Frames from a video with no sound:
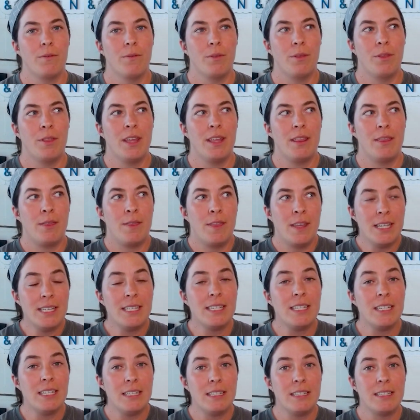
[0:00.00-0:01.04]
that
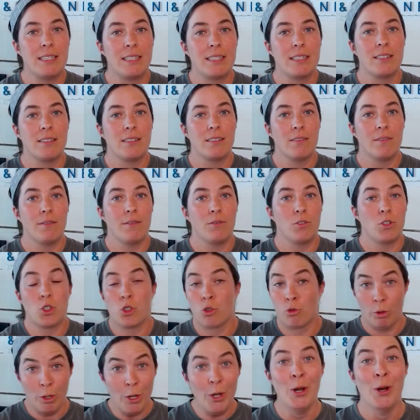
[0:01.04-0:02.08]
this is
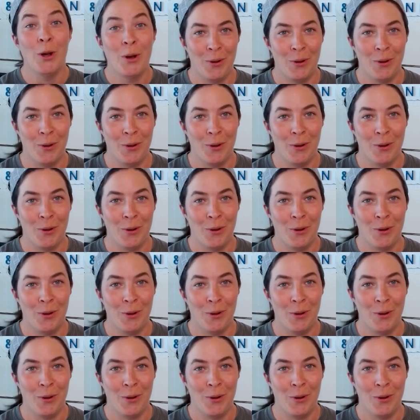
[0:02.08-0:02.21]
true.